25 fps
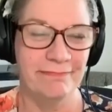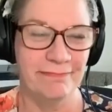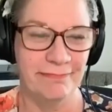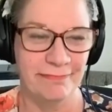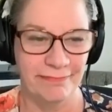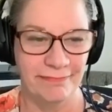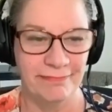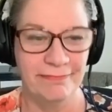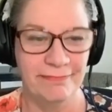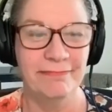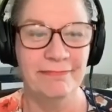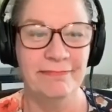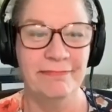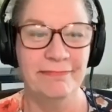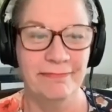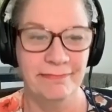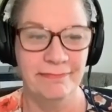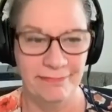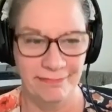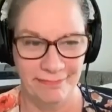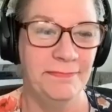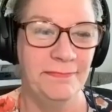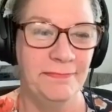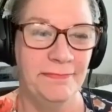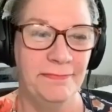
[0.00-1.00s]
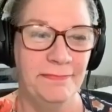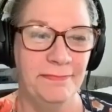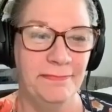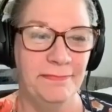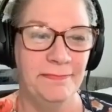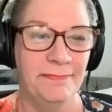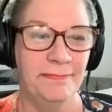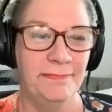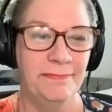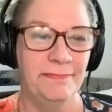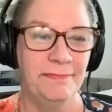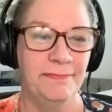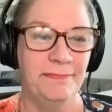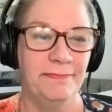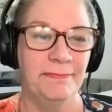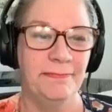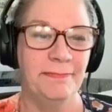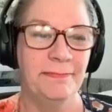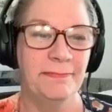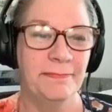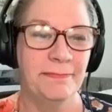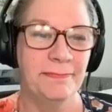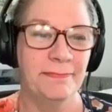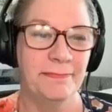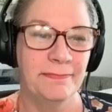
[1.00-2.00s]

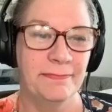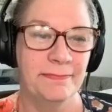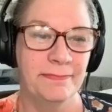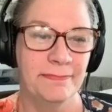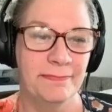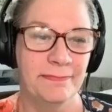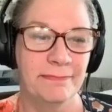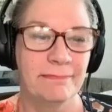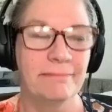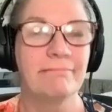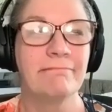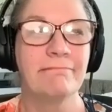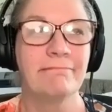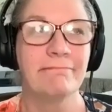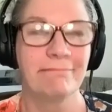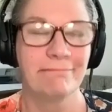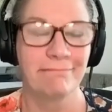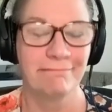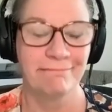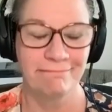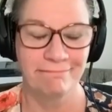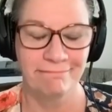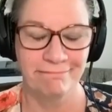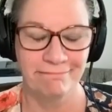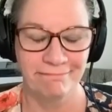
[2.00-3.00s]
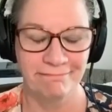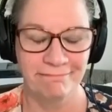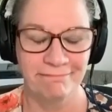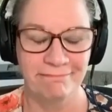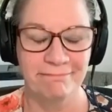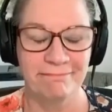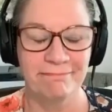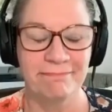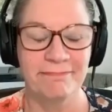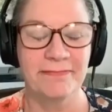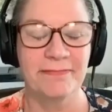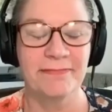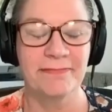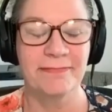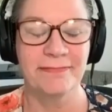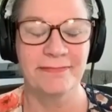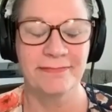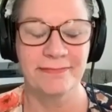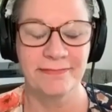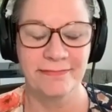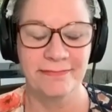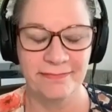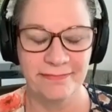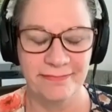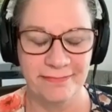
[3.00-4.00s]

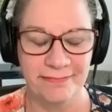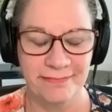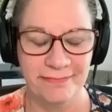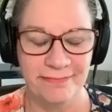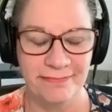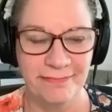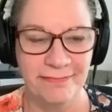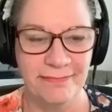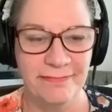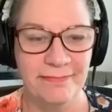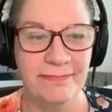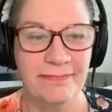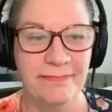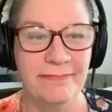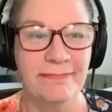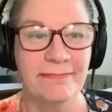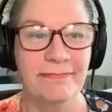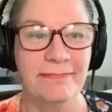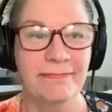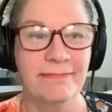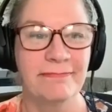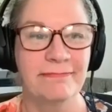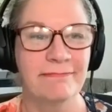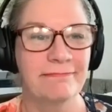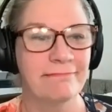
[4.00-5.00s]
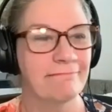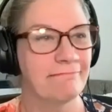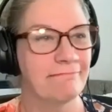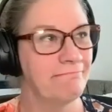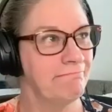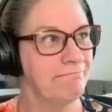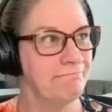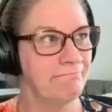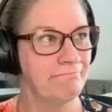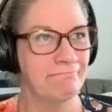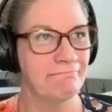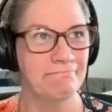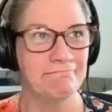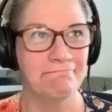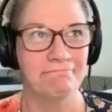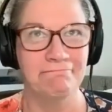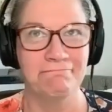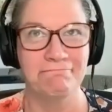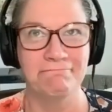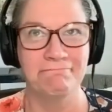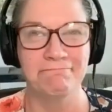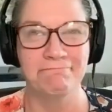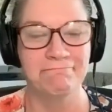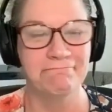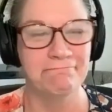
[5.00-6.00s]

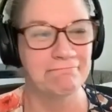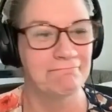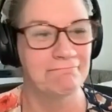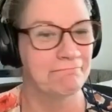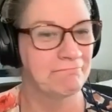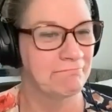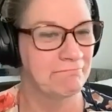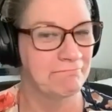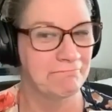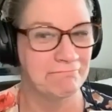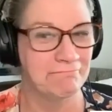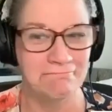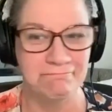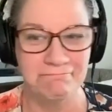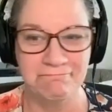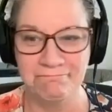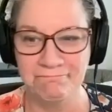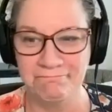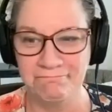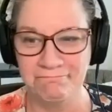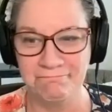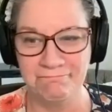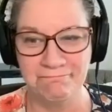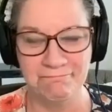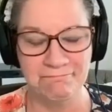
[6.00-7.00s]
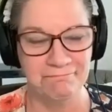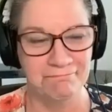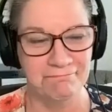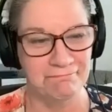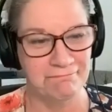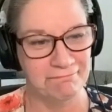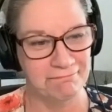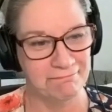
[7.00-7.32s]
(silent)